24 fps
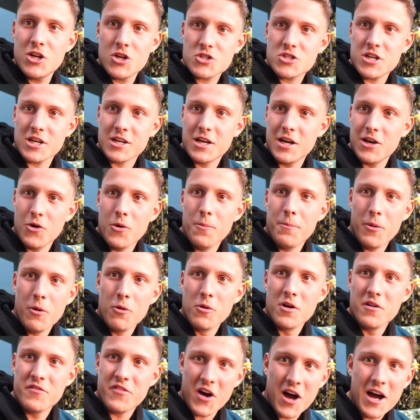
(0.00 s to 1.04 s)
looks like a little
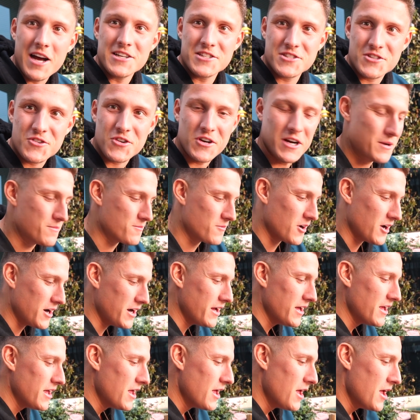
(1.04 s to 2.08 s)
ball of ice cream, yeah.
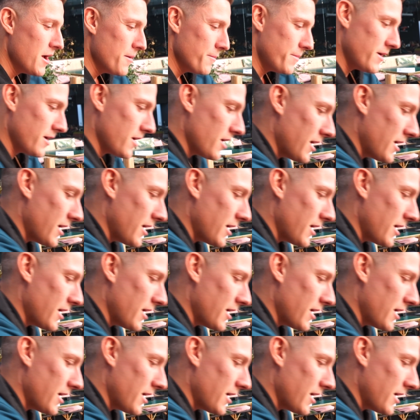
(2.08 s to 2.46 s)
Right? But